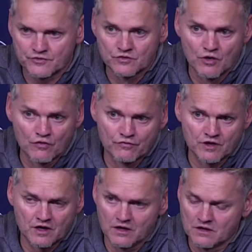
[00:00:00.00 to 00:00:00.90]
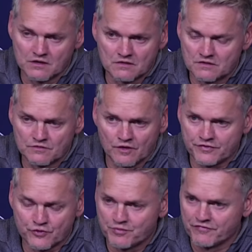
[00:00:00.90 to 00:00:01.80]
through no,
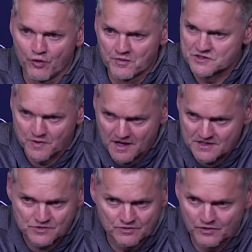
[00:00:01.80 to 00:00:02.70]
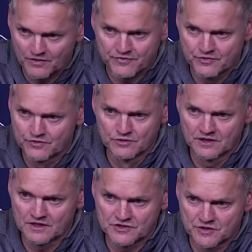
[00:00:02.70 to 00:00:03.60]
not through performance-wise or not
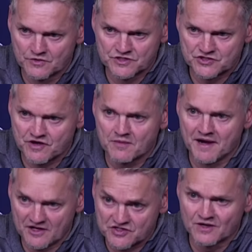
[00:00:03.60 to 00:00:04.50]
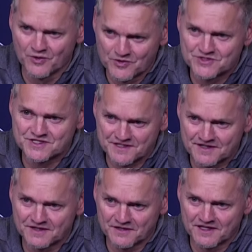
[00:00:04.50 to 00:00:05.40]
through, you know, just trying to manage the loads
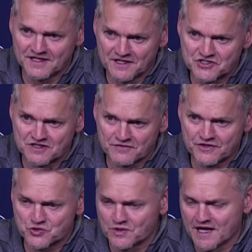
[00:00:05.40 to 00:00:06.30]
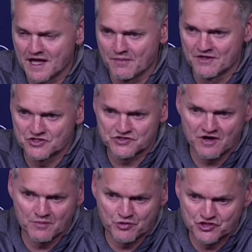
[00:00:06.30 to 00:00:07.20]
in each individual game and just
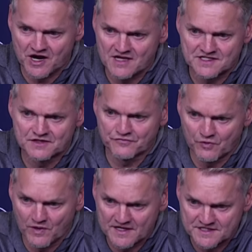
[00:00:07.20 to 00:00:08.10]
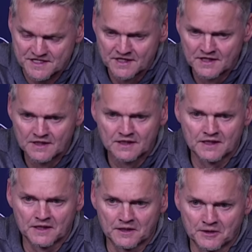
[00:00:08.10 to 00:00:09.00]
trying to push guys in different ways.
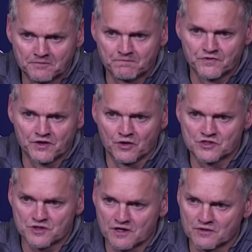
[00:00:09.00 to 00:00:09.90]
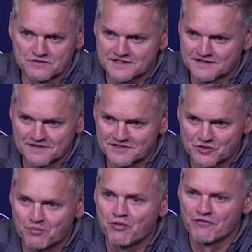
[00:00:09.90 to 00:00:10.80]
Um, you know, so I don't,
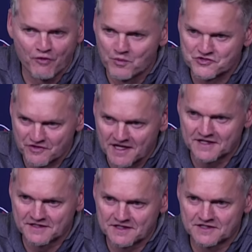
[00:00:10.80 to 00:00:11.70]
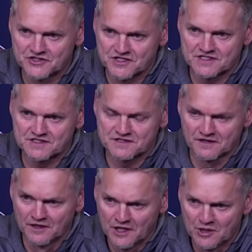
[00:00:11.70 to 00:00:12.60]
it's not performance related, it's just
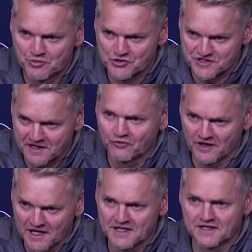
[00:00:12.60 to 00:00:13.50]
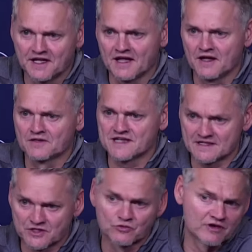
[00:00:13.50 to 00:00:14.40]
personnel related,
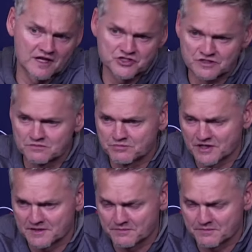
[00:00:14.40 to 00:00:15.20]
tactical relation,